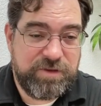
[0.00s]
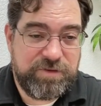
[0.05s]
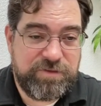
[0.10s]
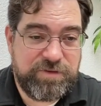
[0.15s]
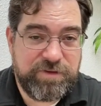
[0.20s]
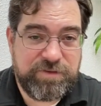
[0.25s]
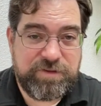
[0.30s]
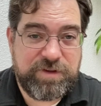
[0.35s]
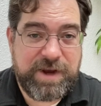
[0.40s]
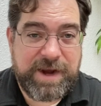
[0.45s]

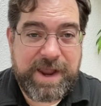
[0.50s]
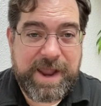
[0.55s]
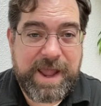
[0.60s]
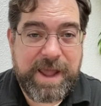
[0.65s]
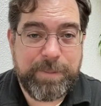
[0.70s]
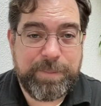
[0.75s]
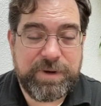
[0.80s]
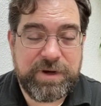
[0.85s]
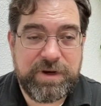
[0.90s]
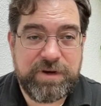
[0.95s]
just going to
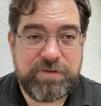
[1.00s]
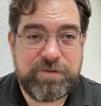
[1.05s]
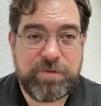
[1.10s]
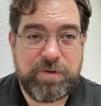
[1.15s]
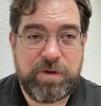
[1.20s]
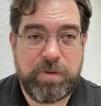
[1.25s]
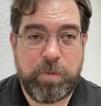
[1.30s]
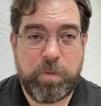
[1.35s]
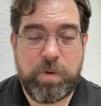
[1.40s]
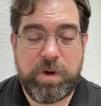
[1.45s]
happen. It's
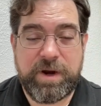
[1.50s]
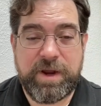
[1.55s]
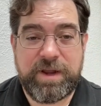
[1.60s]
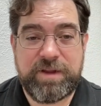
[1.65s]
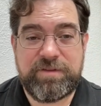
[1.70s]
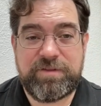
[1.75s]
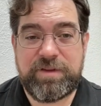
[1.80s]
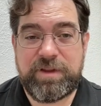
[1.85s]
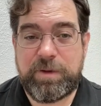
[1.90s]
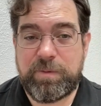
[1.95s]
what I
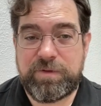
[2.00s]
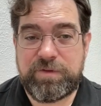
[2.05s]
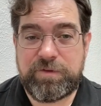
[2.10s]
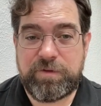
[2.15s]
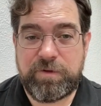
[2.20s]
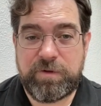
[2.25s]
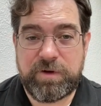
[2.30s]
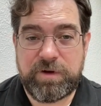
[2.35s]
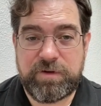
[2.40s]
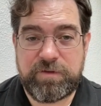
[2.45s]
see with
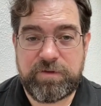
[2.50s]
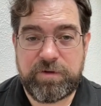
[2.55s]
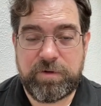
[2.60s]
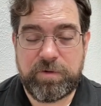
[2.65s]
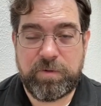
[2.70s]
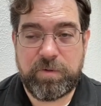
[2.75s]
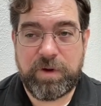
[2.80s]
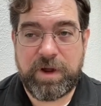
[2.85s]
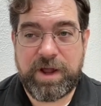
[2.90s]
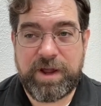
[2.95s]
students
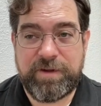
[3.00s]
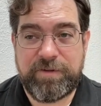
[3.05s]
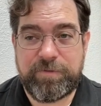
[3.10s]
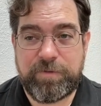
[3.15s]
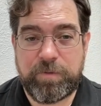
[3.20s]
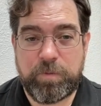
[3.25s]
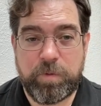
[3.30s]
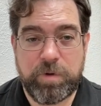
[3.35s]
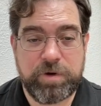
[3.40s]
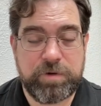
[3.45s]
who
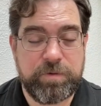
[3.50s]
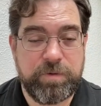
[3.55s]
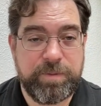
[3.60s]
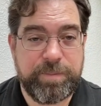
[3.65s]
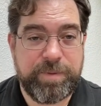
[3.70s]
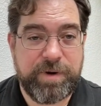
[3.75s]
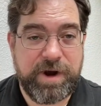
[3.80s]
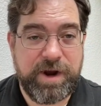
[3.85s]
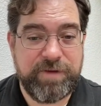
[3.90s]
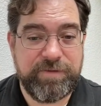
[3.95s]
I've worked
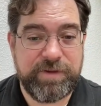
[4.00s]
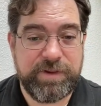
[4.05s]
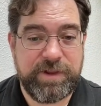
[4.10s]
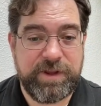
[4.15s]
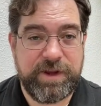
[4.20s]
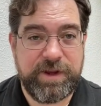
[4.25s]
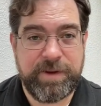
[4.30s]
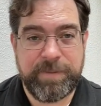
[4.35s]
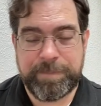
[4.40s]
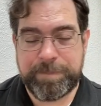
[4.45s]
with
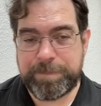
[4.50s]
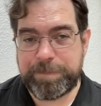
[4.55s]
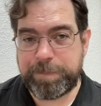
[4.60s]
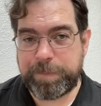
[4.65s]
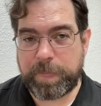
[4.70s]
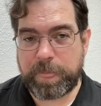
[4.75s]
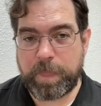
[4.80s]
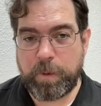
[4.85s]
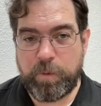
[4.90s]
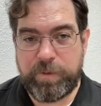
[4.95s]
privately.
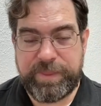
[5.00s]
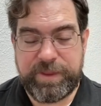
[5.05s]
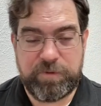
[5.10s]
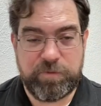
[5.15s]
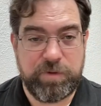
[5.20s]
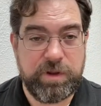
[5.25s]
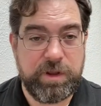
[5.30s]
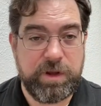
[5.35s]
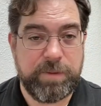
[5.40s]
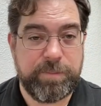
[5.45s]
When they
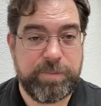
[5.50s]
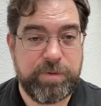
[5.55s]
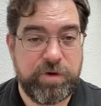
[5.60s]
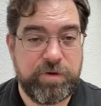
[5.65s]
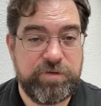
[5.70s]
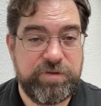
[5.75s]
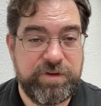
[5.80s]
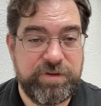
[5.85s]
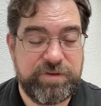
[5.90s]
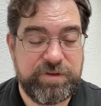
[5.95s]
really
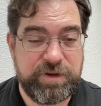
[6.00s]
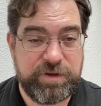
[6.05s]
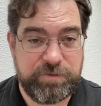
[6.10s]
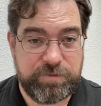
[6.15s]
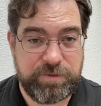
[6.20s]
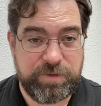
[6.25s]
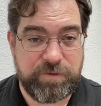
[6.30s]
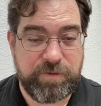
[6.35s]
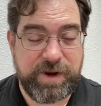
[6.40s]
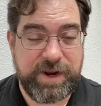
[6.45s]
approach these things
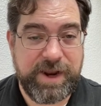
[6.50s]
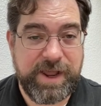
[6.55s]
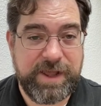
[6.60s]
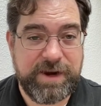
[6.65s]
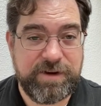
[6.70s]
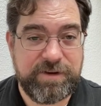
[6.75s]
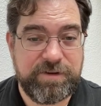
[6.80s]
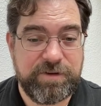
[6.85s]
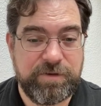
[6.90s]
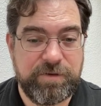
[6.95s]
with the right
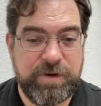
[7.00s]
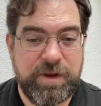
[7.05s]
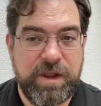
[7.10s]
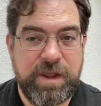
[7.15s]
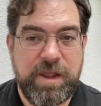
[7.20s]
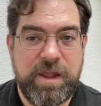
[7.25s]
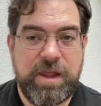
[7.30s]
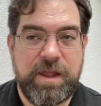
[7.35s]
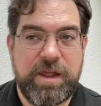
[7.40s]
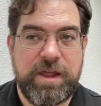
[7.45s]
attitude,
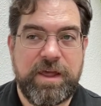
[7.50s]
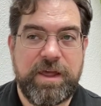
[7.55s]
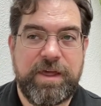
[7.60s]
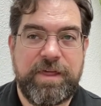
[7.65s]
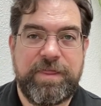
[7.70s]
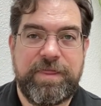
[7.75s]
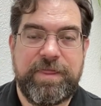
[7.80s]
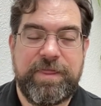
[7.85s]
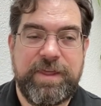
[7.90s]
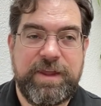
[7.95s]

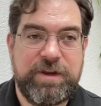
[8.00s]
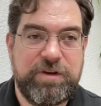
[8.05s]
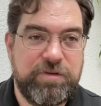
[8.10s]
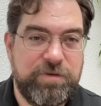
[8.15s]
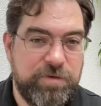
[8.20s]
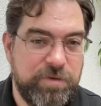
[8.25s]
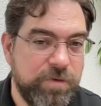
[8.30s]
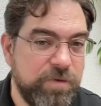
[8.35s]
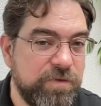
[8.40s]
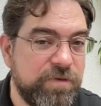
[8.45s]
they
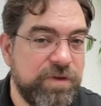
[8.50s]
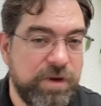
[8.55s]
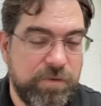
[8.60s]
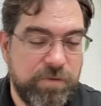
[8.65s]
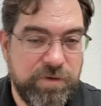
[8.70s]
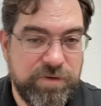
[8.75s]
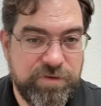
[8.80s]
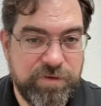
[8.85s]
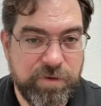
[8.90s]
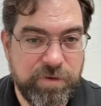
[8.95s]
do see
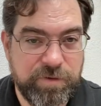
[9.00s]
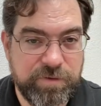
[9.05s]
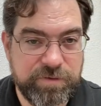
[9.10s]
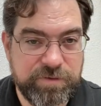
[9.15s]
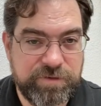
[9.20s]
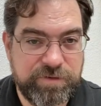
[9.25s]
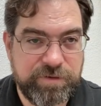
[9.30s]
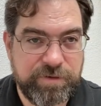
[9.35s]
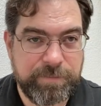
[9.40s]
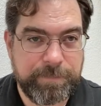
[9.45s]

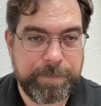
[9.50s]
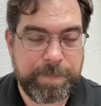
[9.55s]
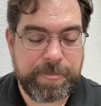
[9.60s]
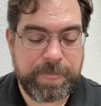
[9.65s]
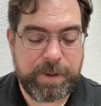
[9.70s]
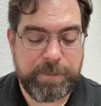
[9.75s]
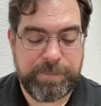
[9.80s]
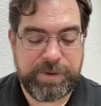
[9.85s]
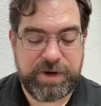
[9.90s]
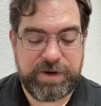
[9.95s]
results.
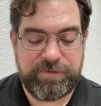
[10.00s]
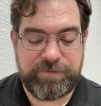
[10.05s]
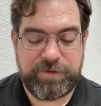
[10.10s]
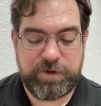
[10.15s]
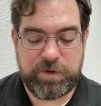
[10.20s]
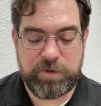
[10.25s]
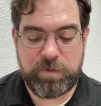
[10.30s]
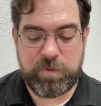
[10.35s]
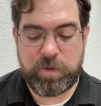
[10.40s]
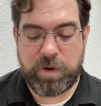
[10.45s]
But if
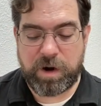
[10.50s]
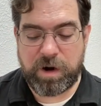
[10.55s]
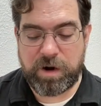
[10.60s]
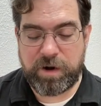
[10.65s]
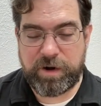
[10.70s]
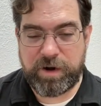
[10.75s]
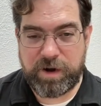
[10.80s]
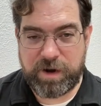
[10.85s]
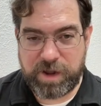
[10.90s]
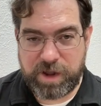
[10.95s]
you are
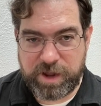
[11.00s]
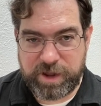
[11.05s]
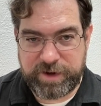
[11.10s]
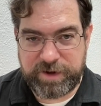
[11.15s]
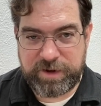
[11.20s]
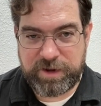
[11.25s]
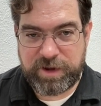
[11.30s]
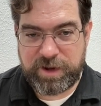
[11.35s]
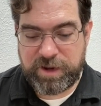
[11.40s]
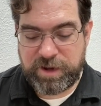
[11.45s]
not
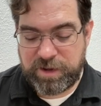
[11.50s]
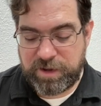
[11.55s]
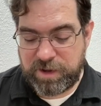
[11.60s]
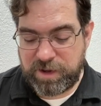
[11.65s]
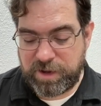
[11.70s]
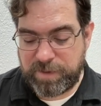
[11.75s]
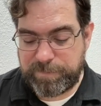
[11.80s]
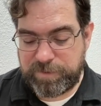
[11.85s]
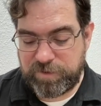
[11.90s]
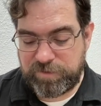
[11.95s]

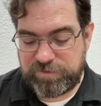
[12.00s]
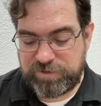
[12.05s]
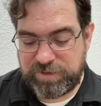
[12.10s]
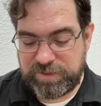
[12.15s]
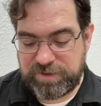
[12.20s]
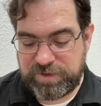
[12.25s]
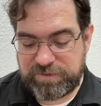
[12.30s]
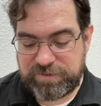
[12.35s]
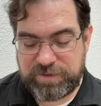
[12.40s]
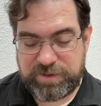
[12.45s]
approaching
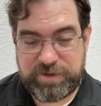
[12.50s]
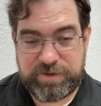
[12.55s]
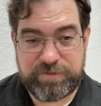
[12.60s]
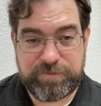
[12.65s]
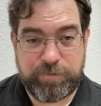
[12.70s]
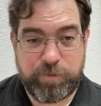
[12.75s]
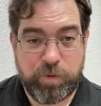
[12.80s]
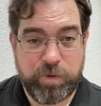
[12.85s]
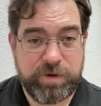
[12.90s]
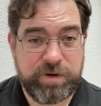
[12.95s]
this at least
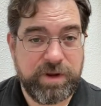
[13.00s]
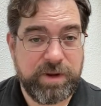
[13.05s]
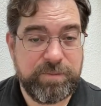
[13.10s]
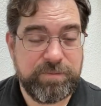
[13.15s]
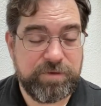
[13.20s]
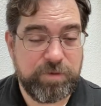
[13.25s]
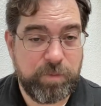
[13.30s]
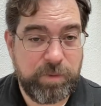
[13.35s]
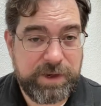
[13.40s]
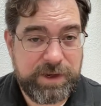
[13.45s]
4
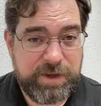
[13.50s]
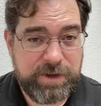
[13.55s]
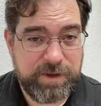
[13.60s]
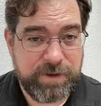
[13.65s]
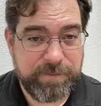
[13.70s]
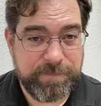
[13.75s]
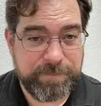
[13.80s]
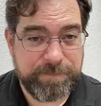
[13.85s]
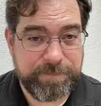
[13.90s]
times a week,